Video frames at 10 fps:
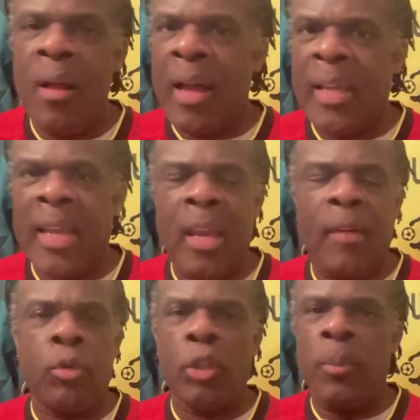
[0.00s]
Again, I've
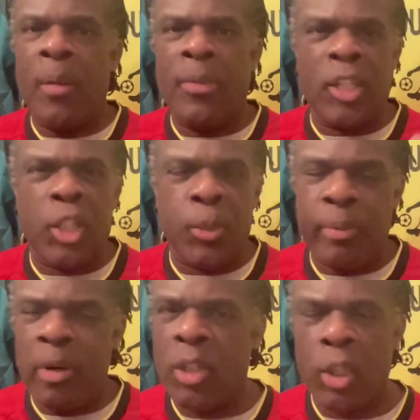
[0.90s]
talked about the
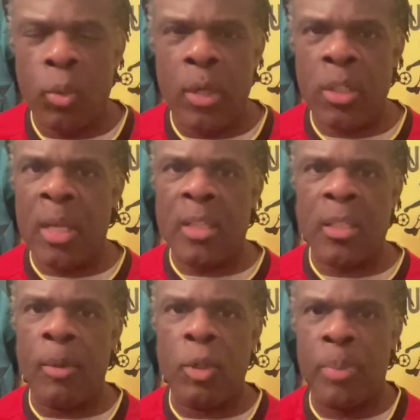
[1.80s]
Espria situation. That's the
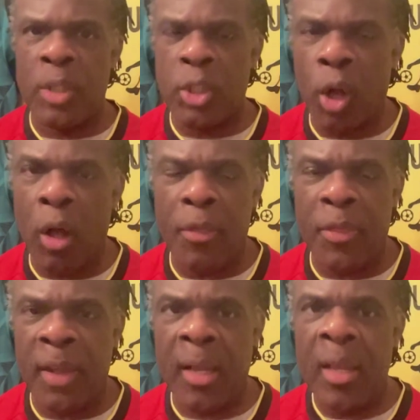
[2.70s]
most bizarre
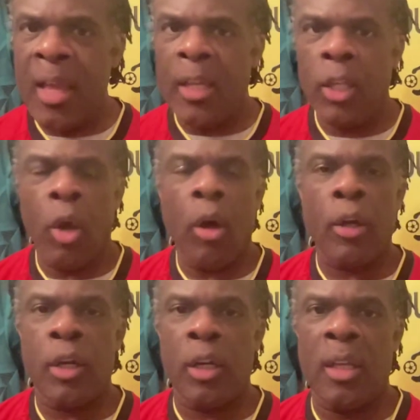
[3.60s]
thing. Not
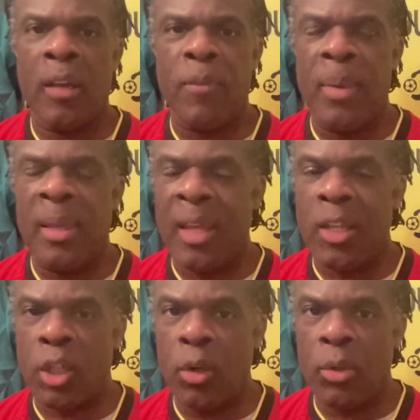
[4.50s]
good enough for me, the
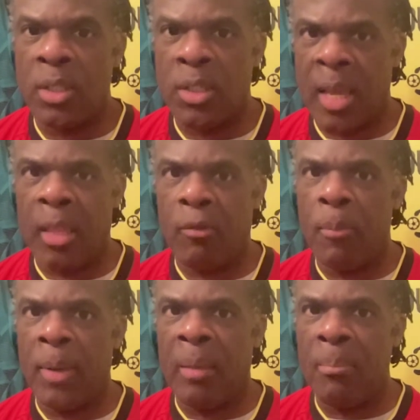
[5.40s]
excuses there that were
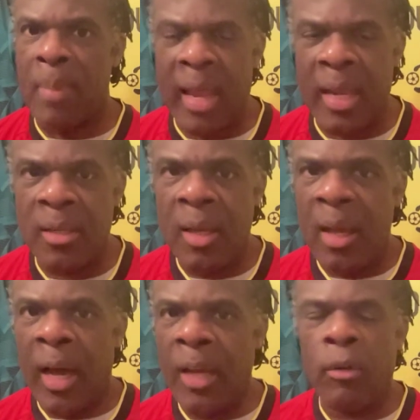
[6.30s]
being made.
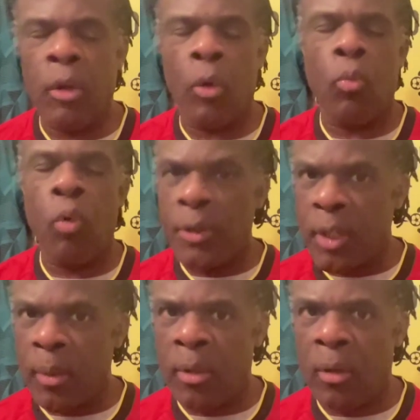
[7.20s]
I don't know what's
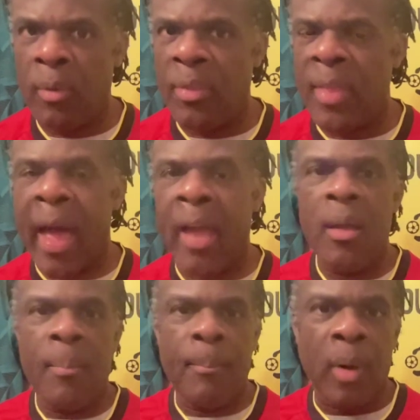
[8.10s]
going on with that.
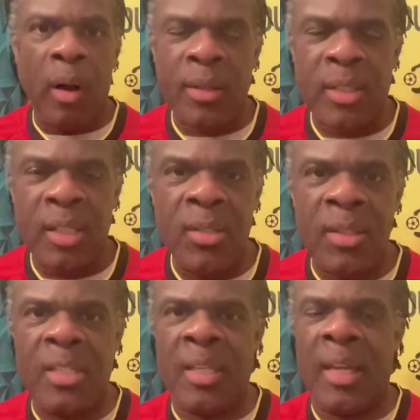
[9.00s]
Martins,
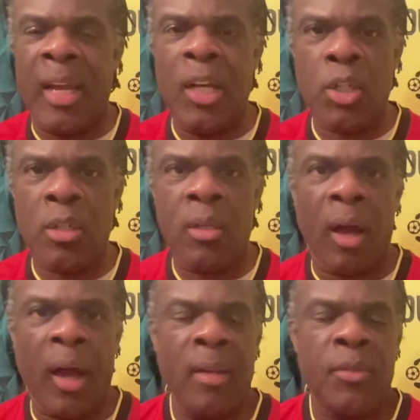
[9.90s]
is he injured?
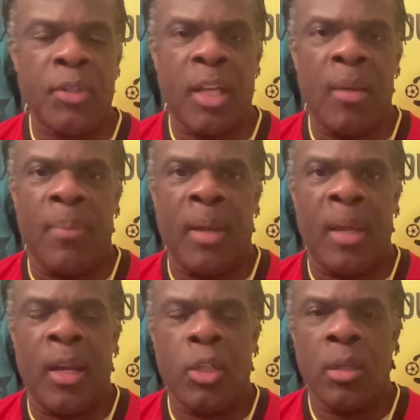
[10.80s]
I don't see him being
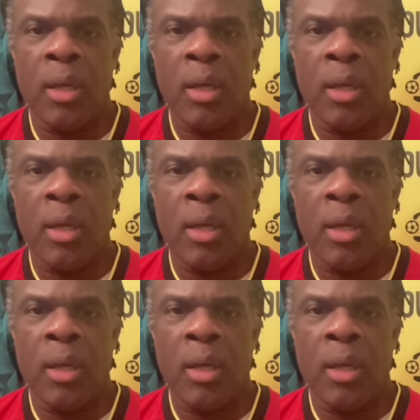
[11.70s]
injured.